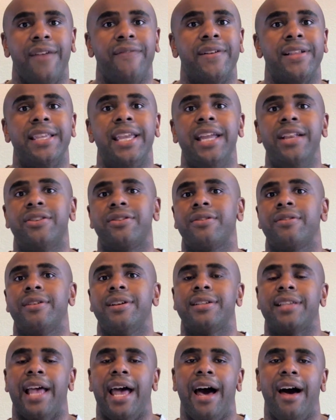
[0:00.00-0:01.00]
If a teacher
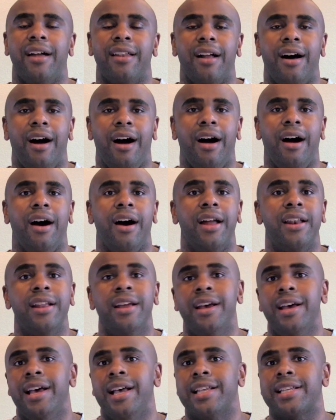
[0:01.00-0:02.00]
is out on
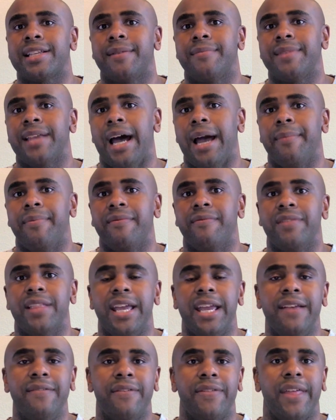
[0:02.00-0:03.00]
some type of
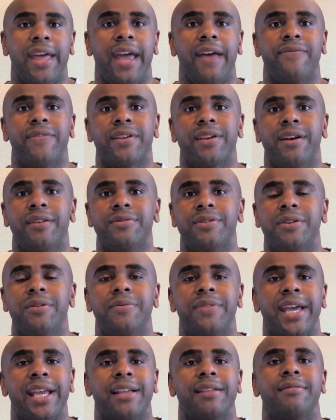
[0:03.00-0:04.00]
leave that they have to go to,
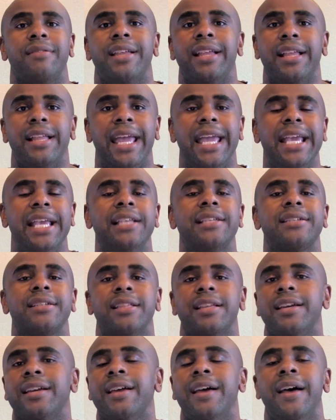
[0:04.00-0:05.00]
they can
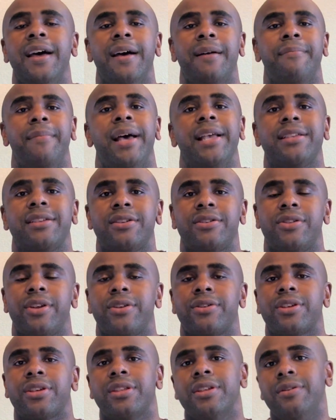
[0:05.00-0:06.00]
easily message
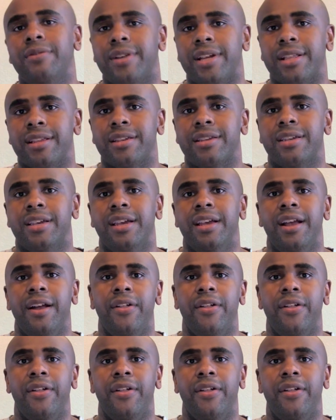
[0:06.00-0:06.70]
their students